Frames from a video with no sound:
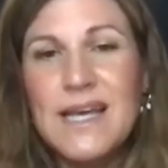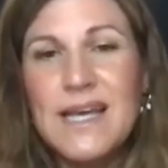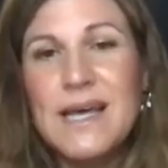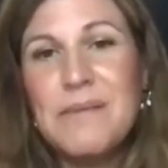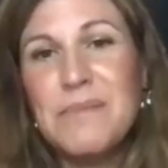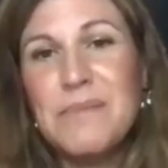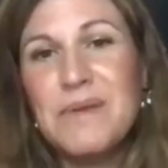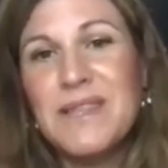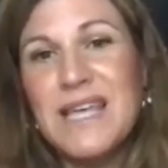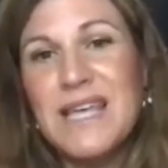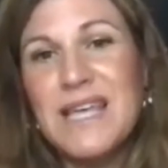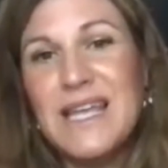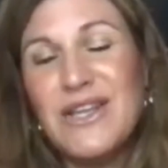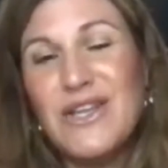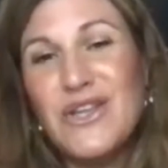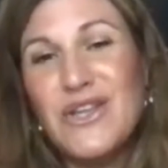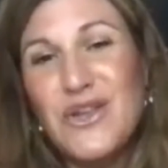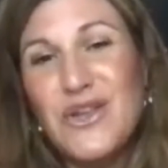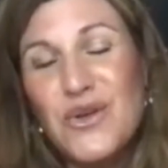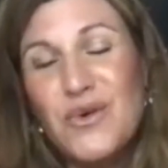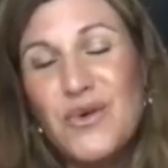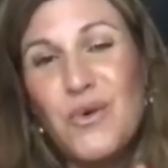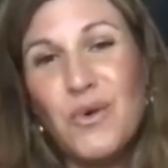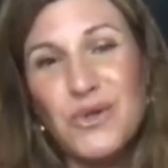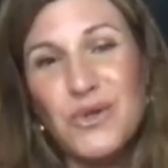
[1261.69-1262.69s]
But then
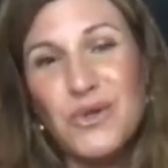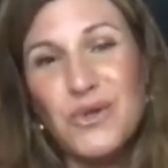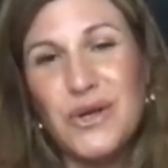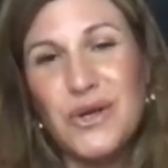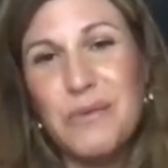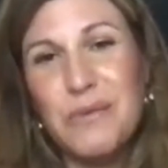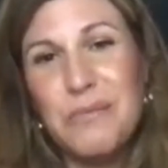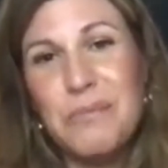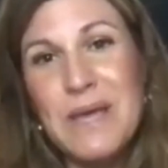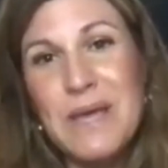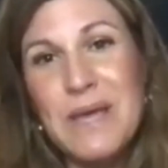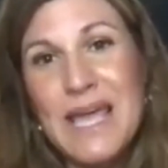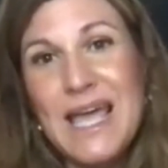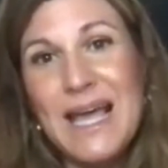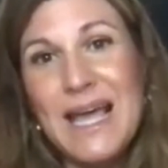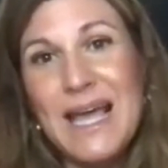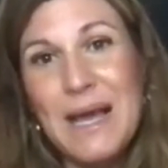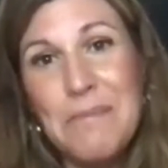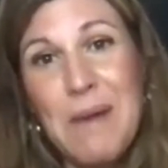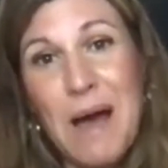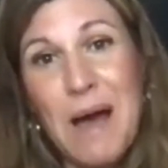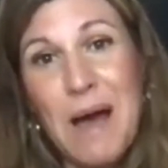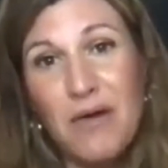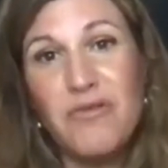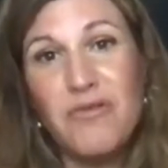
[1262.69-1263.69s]
you also being a
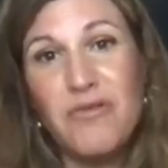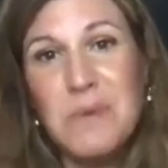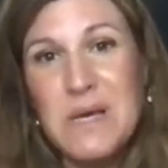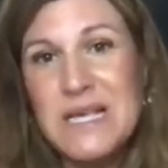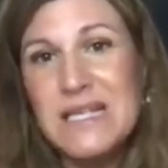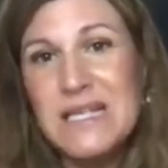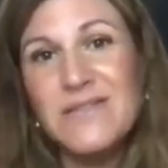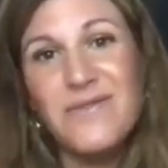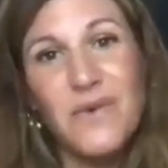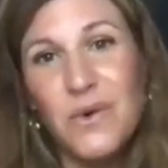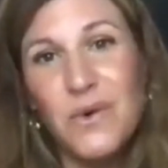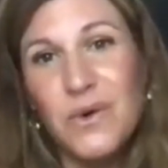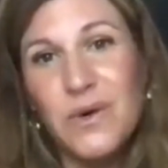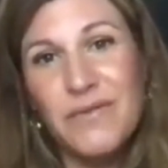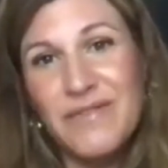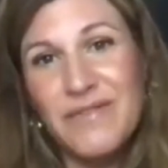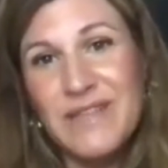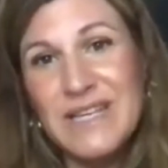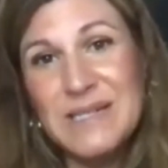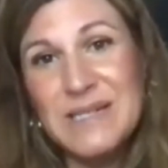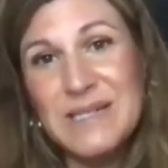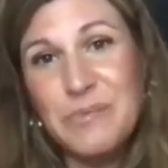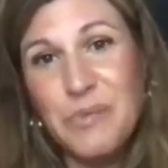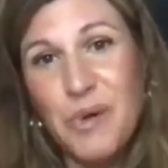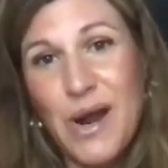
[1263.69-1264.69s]
mouthpiece for all of
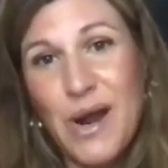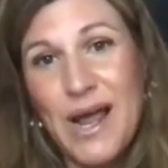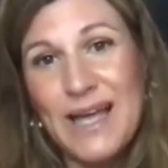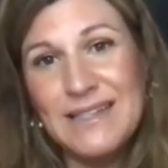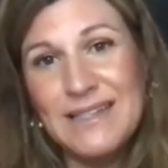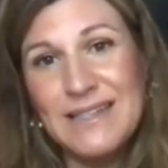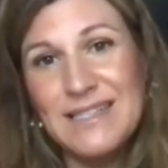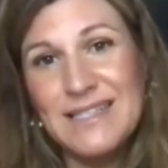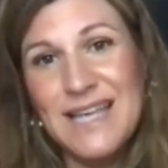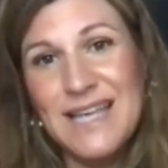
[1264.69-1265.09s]
these brands